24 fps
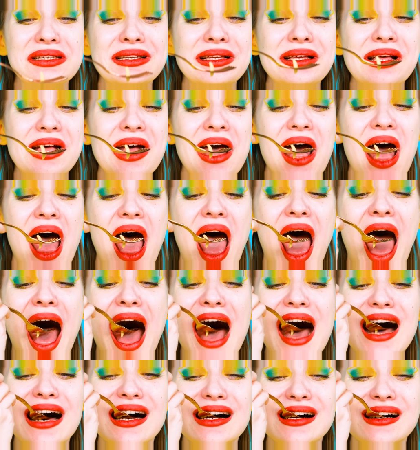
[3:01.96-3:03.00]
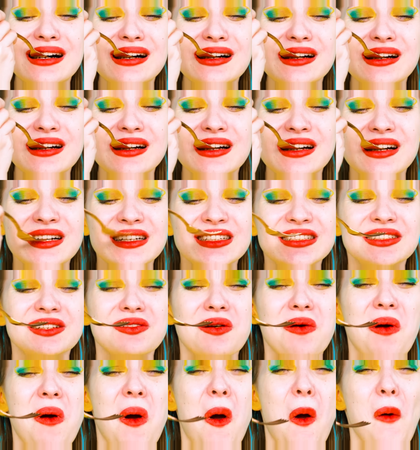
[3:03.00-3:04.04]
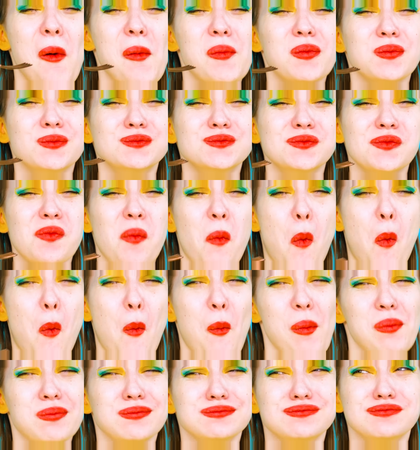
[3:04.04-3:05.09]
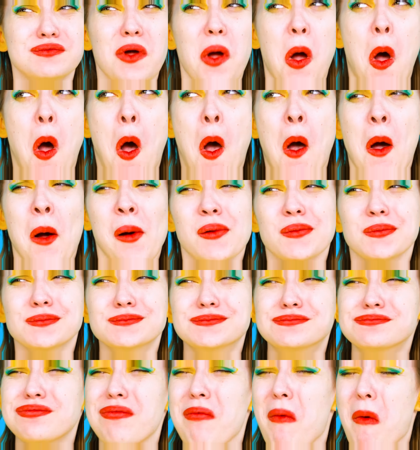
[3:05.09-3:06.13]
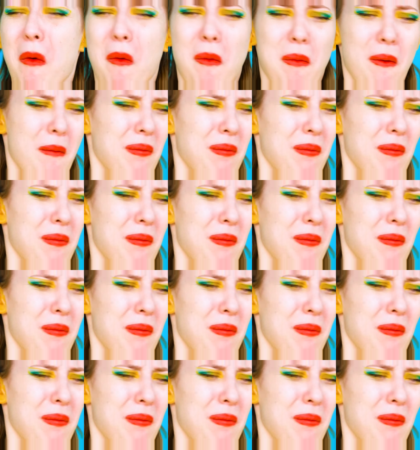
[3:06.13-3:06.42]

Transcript: is gonna help me right now. That doesn't make me feel any better. Just imagine something delicious.